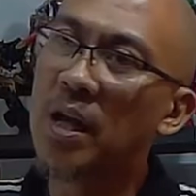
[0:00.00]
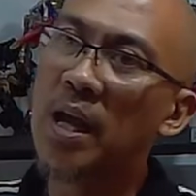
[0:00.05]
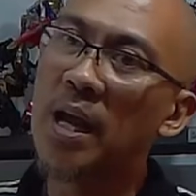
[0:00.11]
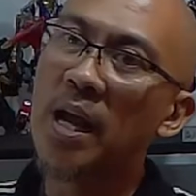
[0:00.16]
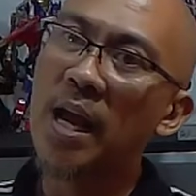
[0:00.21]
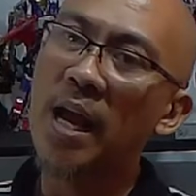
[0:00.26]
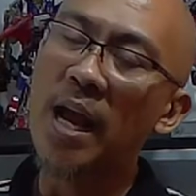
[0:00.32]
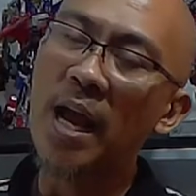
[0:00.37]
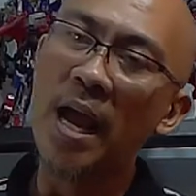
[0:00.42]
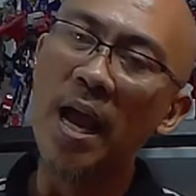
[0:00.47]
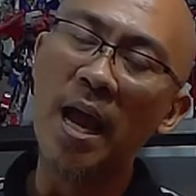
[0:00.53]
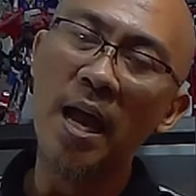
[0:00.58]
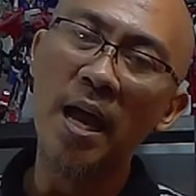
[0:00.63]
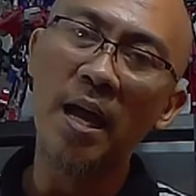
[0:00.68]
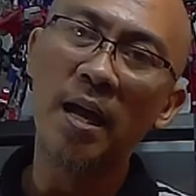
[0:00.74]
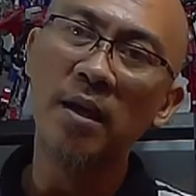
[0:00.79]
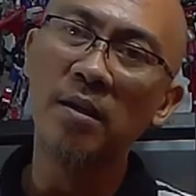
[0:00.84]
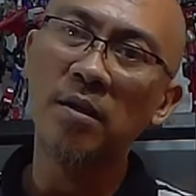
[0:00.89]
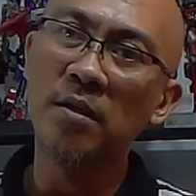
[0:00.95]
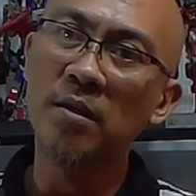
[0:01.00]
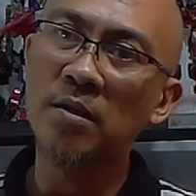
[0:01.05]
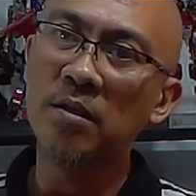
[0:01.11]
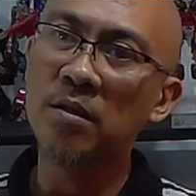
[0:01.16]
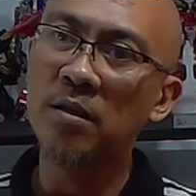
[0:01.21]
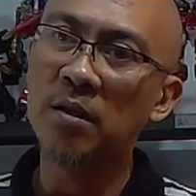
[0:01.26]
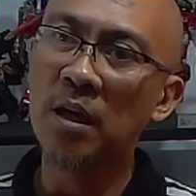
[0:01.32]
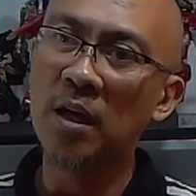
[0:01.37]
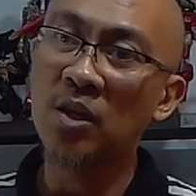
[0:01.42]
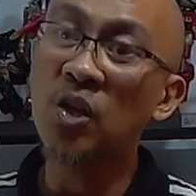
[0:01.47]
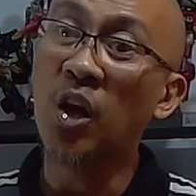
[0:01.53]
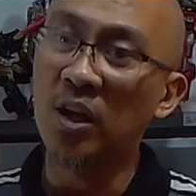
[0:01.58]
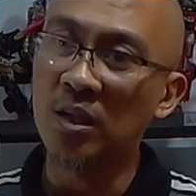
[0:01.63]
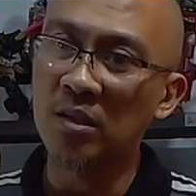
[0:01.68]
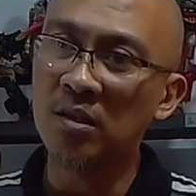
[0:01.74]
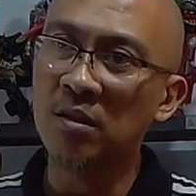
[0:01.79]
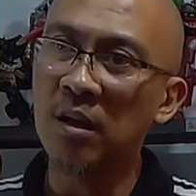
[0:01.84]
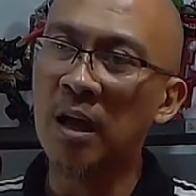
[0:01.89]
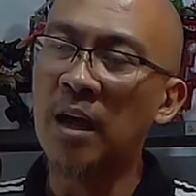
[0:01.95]
And
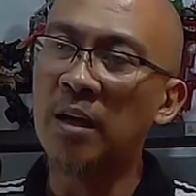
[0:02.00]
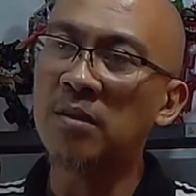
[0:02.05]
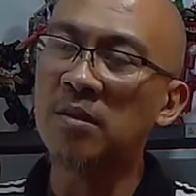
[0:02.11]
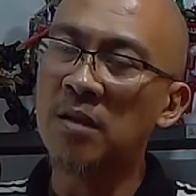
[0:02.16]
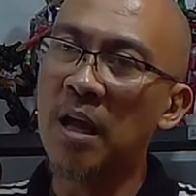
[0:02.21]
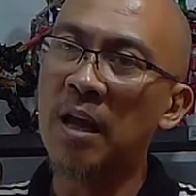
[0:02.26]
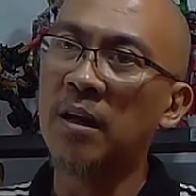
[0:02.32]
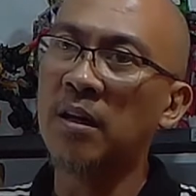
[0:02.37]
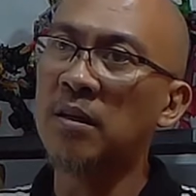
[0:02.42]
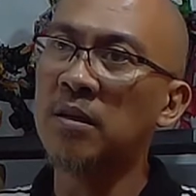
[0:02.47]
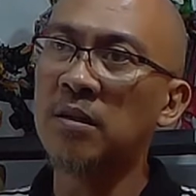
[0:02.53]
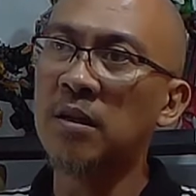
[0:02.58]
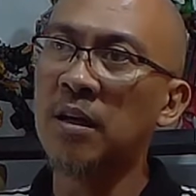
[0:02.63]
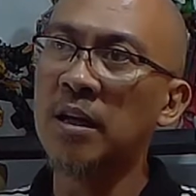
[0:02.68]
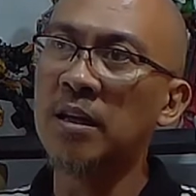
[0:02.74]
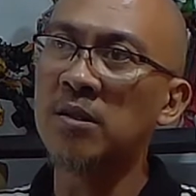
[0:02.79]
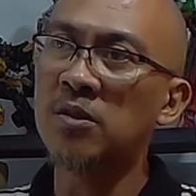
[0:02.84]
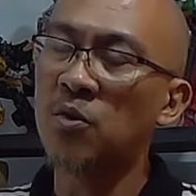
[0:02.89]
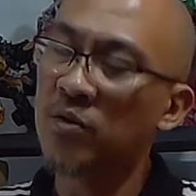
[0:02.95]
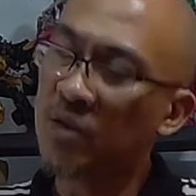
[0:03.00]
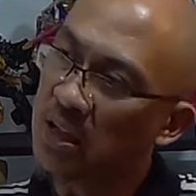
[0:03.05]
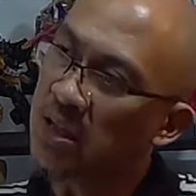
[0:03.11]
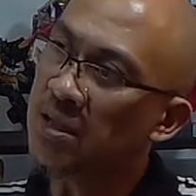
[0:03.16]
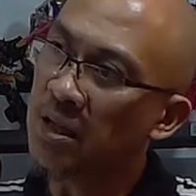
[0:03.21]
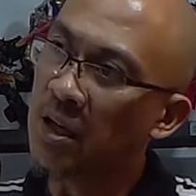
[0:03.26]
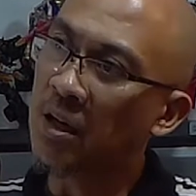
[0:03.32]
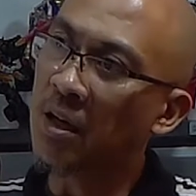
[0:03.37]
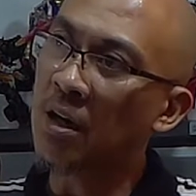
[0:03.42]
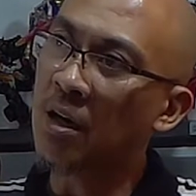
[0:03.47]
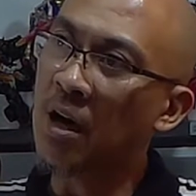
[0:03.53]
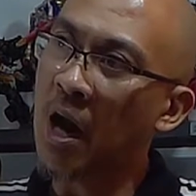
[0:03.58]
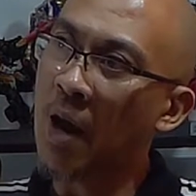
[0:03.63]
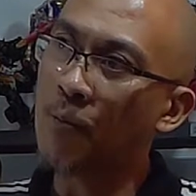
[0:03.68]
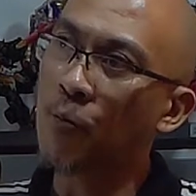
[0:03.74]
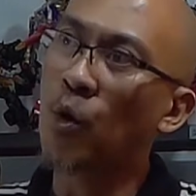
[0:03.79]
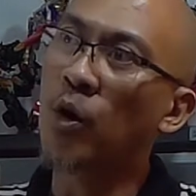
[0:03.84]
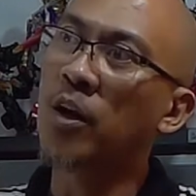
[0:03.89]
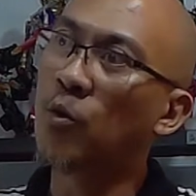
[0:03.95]
yun. And so this year
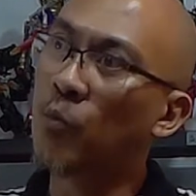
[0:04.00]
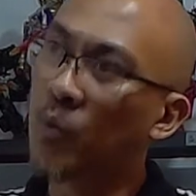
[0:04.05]
I'm working with